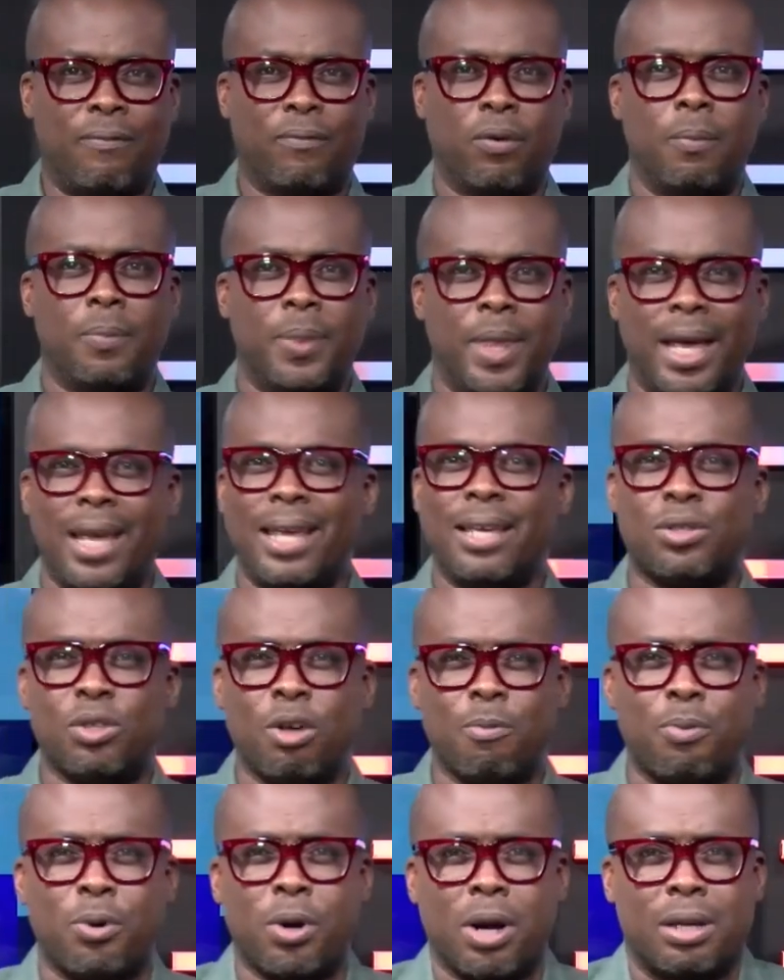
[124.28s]
from there, he's
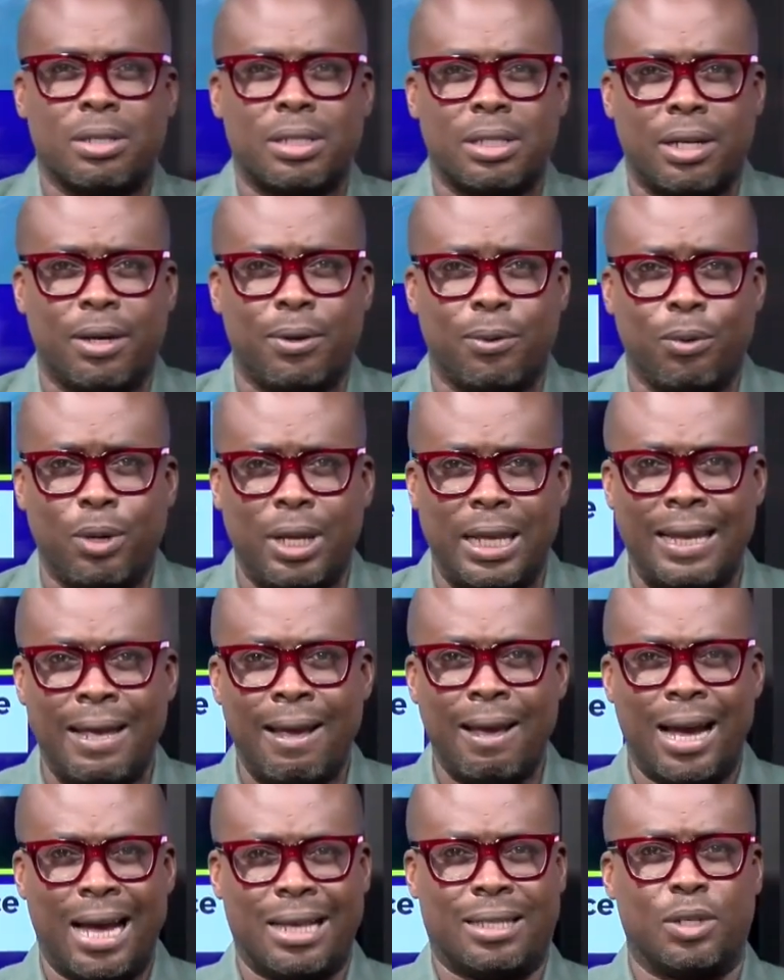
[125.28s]
not pronouncing a ruling
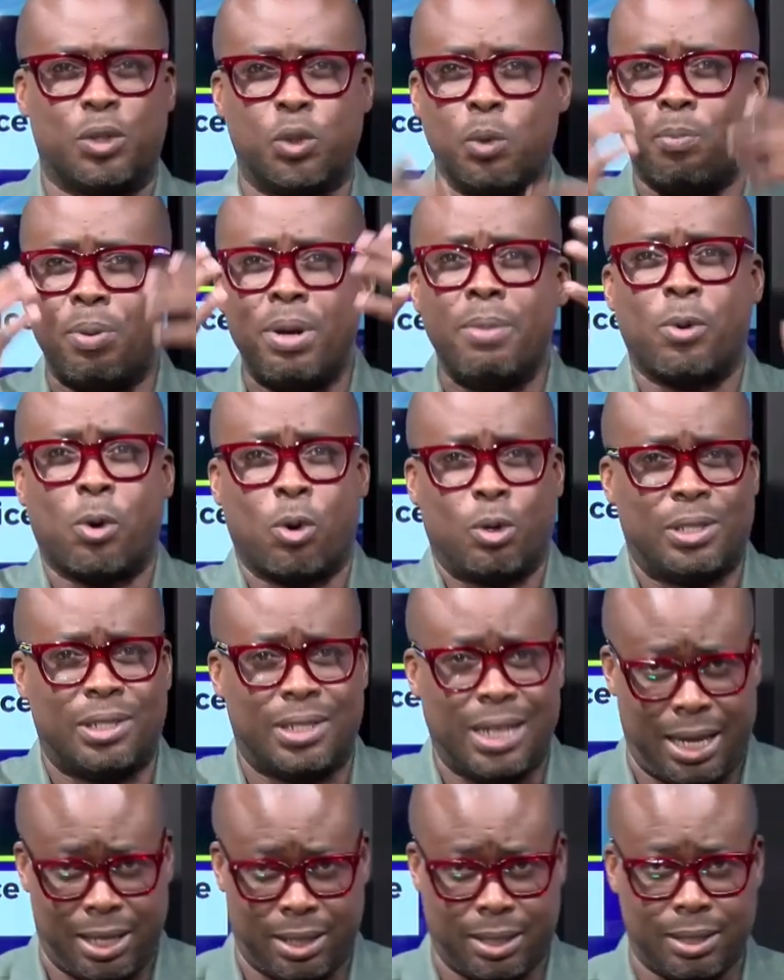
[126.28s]
as a Supreme Court
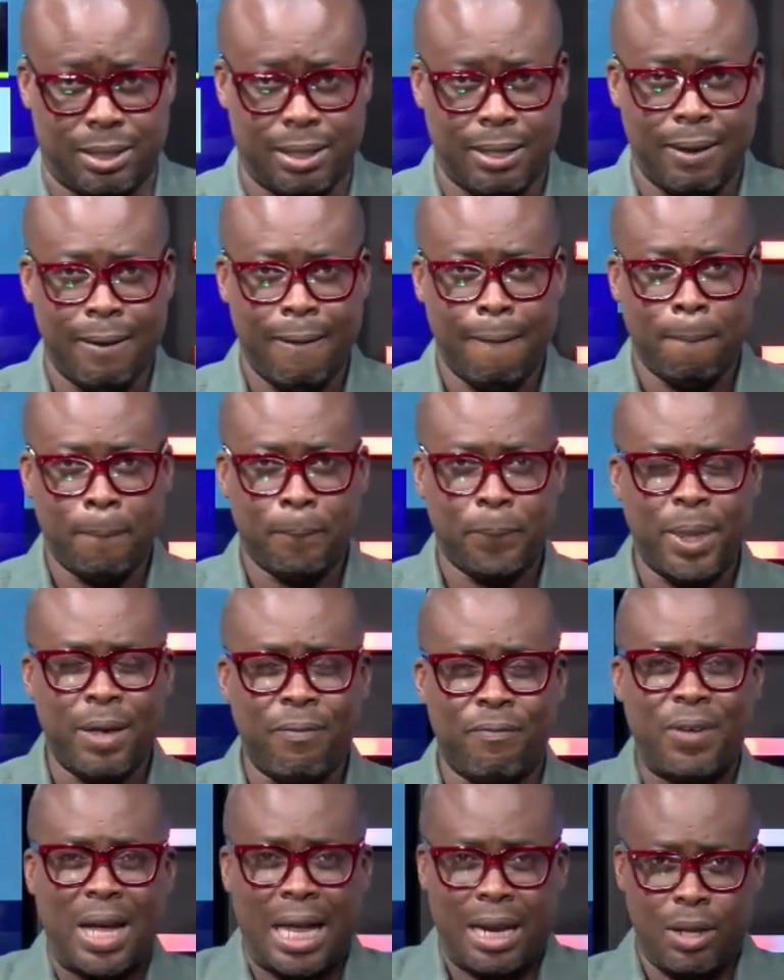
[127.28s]
judge. The
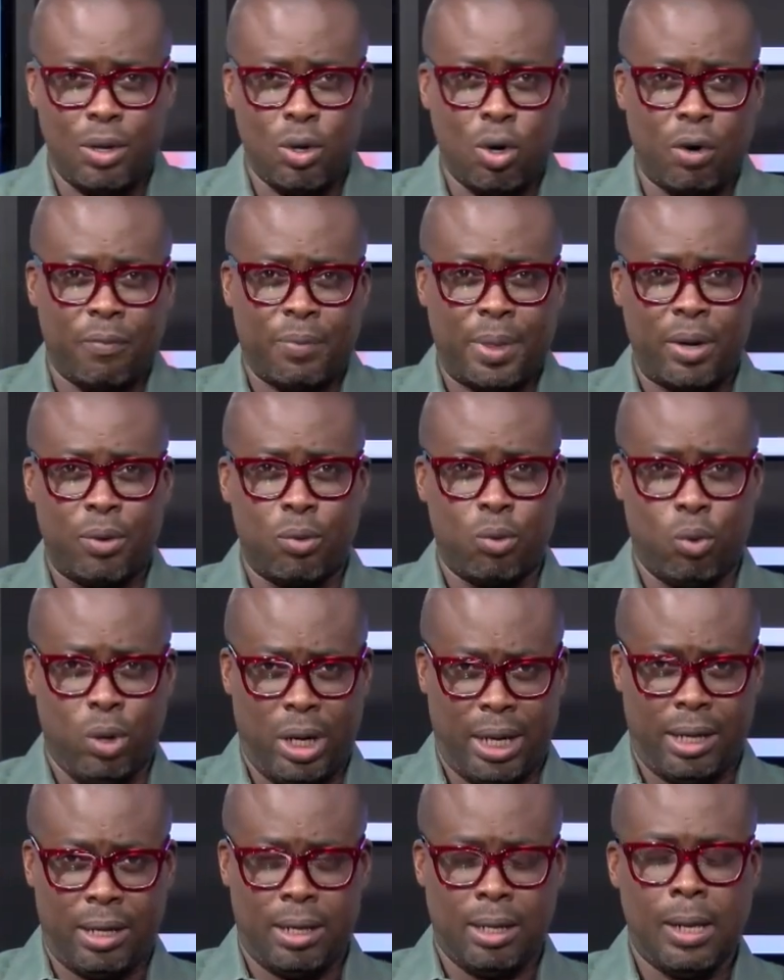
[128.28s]
value of the
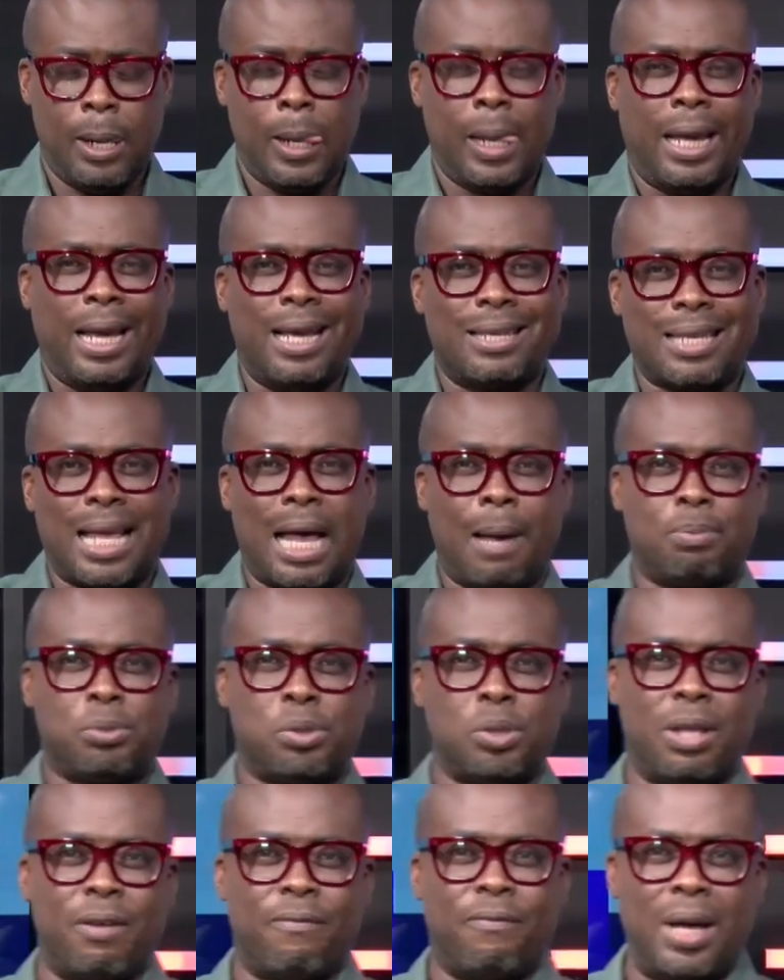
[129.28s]
ruling is up
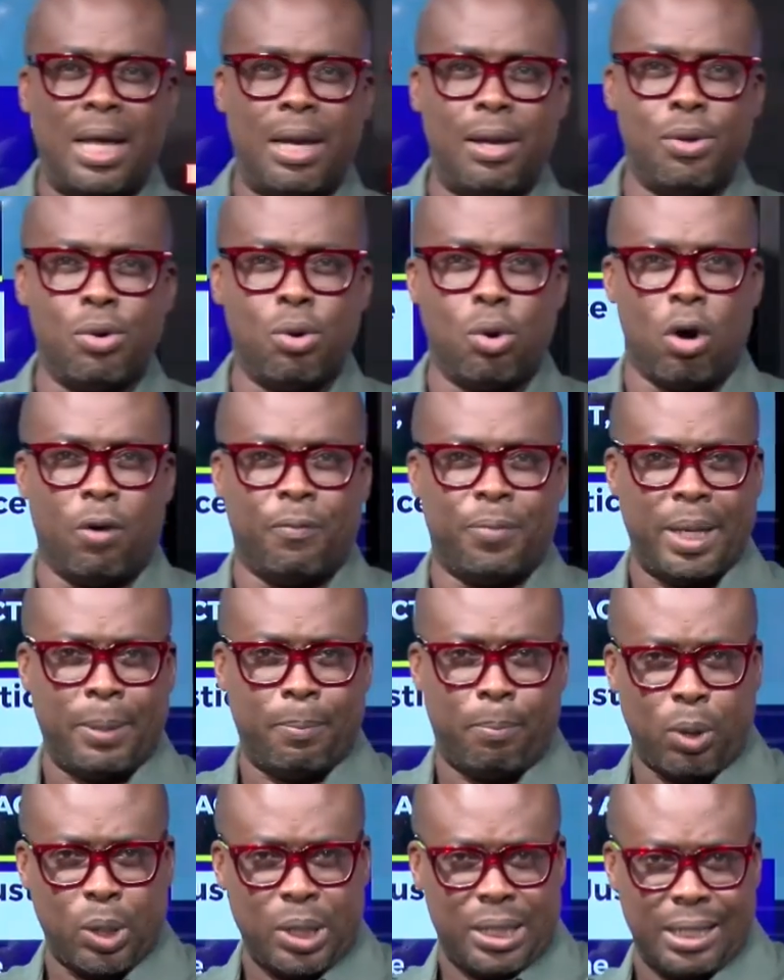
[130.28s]
to the value of the
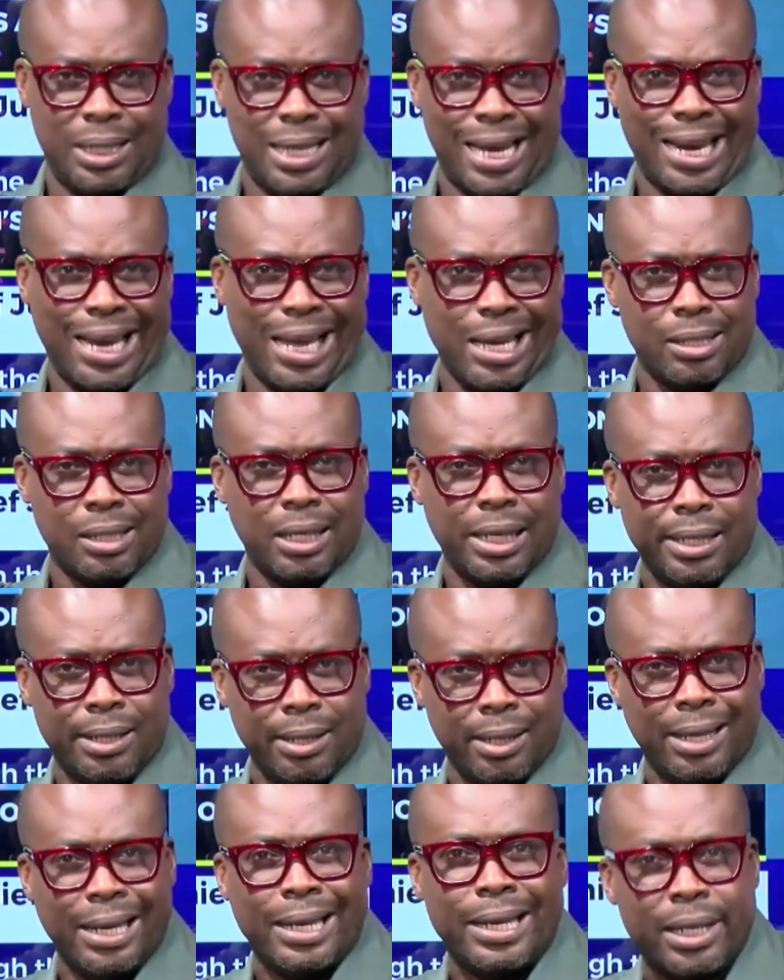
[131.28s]
body that he is
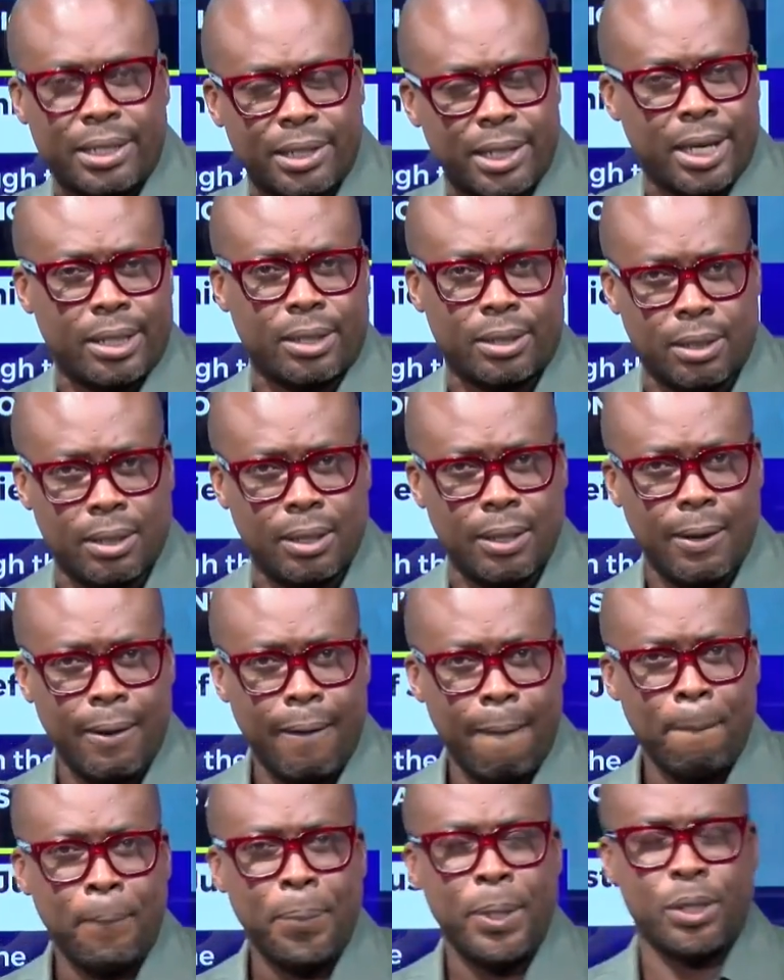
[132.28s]
leading in the church.
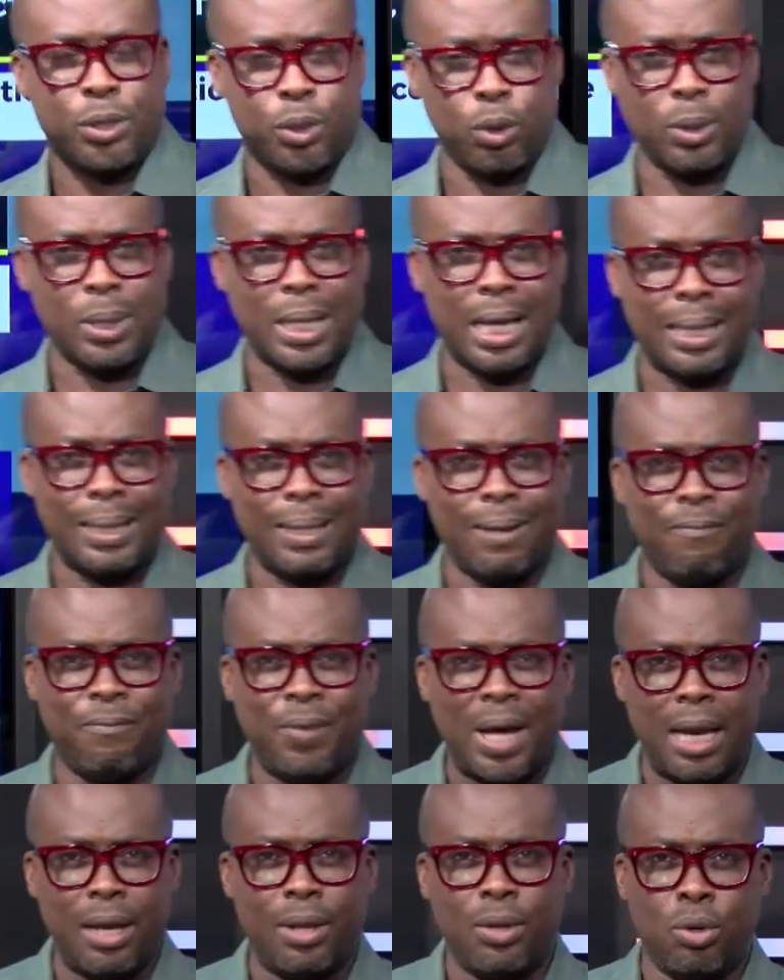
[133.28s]
So that the
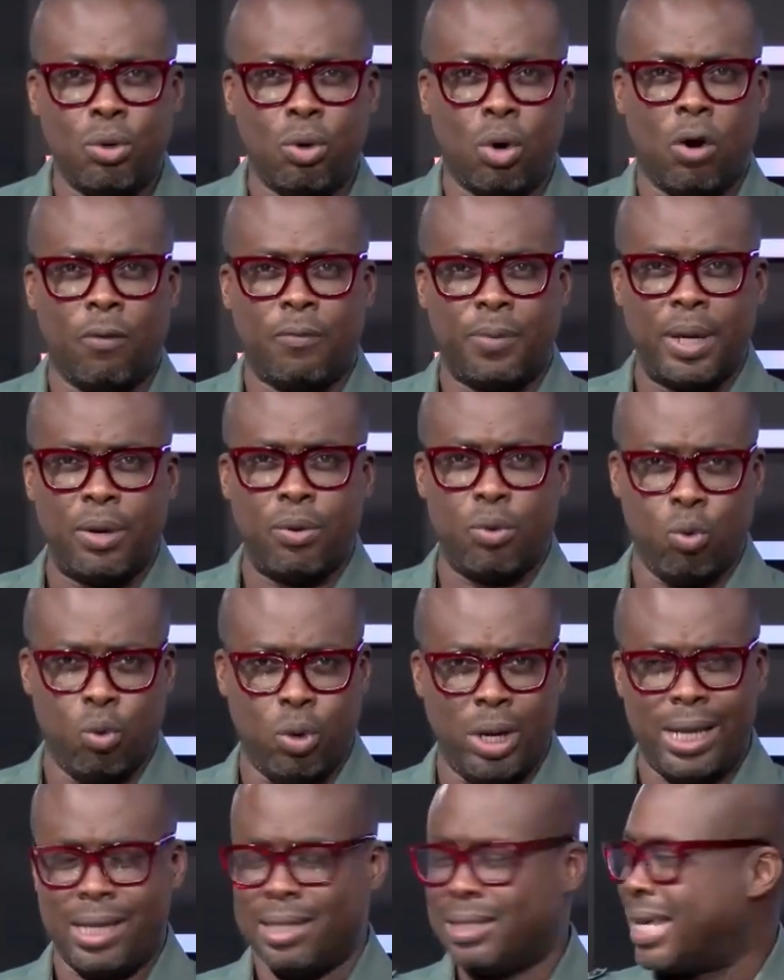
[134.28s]
value of the
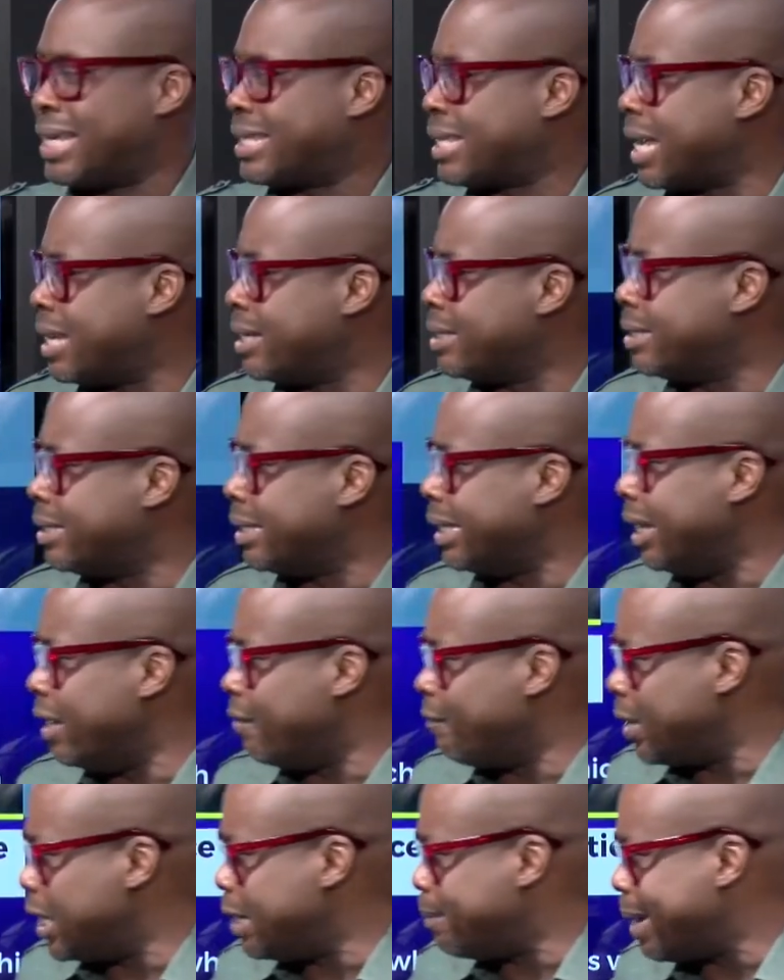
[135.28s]
rulings that are
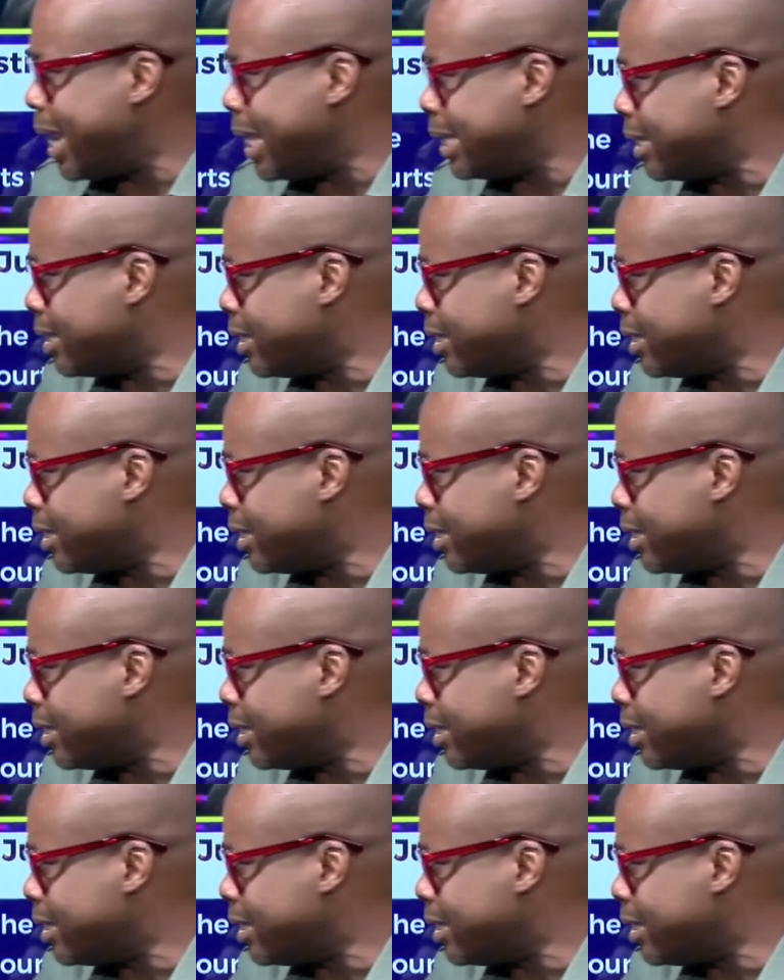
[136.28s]
delivered by the